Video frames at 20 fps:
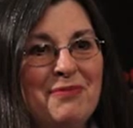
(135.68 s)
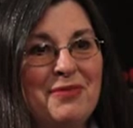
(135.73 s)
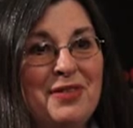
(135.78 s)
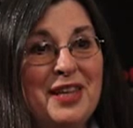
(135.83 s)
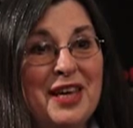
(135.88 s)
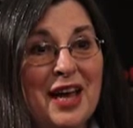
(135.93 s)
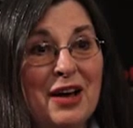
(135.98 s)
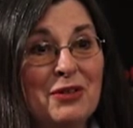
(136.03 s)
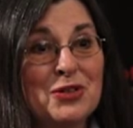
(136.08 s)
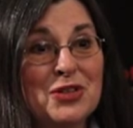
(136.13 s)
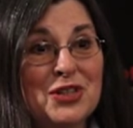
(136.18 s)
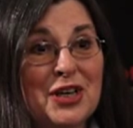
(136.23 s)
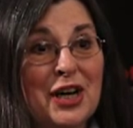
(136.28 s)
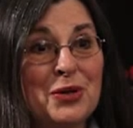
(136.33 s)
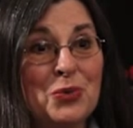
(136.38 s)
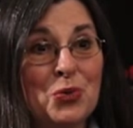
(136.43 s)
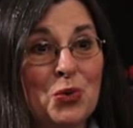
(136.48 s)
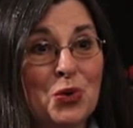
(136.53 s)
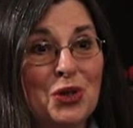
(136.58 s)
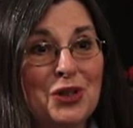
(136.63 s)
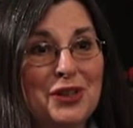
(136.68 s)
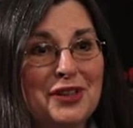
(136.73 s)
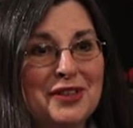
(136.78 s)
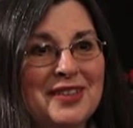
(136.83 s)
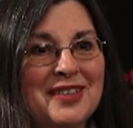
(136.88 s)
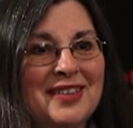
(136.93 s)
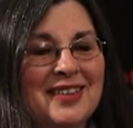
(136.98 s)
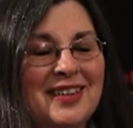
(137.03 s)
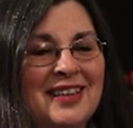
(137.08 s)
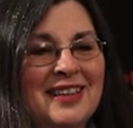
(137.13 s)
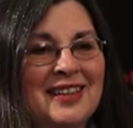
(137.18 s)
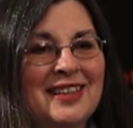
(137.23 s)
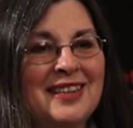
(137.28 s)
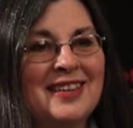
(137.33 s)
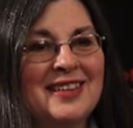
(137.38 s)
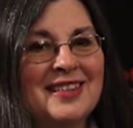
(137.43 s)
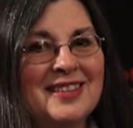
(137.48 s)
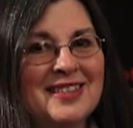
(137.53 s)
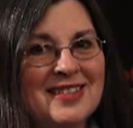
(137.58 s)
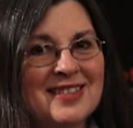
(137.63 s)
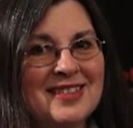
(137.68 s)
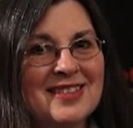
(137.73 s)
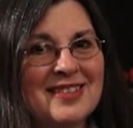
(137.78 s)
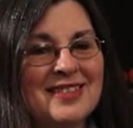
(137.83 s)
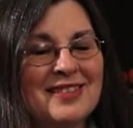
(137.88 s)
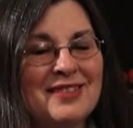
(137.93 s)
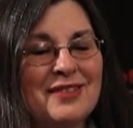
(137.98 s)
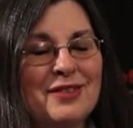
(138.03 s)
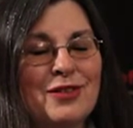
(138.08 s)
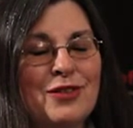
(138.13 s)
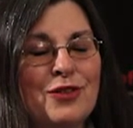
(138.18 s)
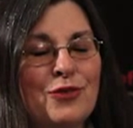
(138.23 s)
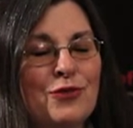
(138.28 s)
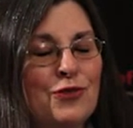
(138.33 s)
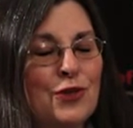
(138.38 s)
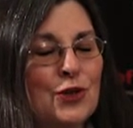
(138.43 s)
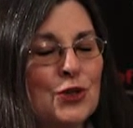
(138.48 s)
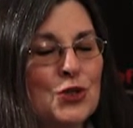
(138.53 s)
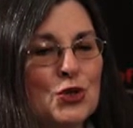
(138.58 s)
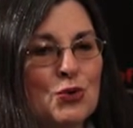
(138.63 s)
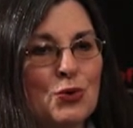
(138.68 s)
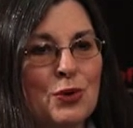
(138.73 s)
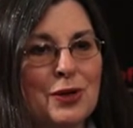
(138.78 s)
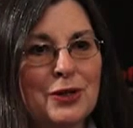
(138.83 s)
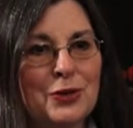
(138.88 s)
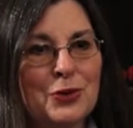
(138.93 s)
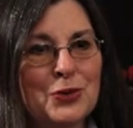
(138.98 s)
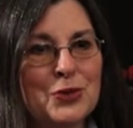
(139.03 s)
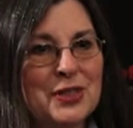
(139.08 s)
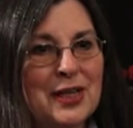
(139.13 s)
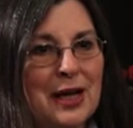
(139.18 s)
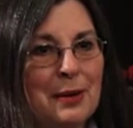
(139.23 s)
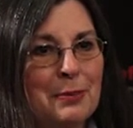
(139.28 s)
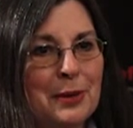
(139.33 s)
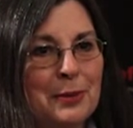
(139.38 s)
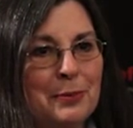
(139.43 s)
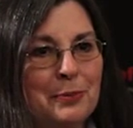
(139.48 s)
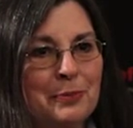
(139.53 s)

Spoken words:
the outside world is the first critical step.